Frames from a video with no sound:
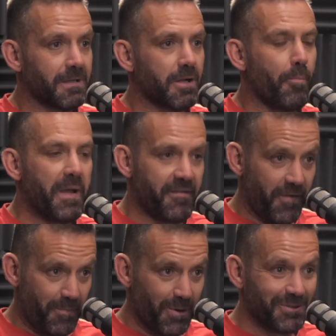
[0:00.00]
Compared to
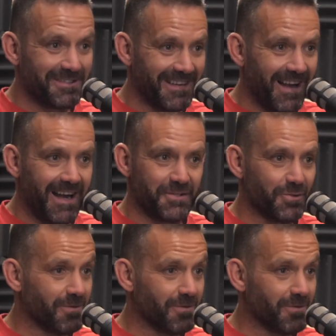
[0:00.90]
football, do you think? I do.